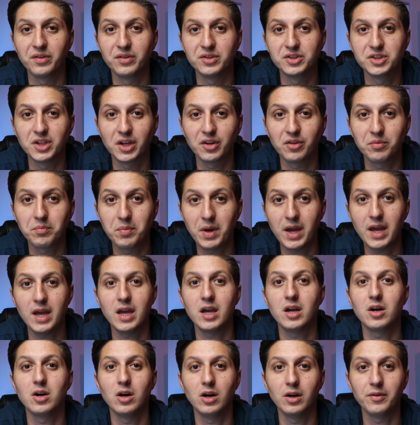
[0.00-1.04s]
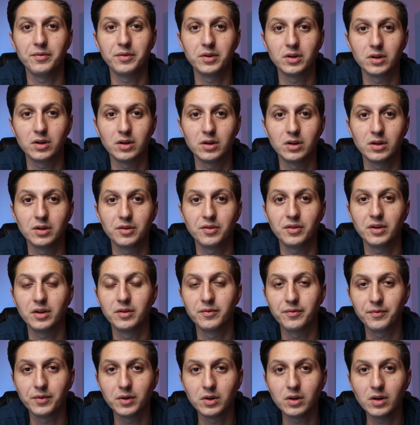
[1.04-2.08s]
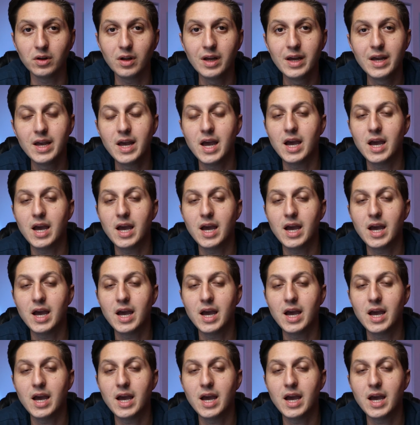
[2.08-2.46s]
suggest paying off your cards in full,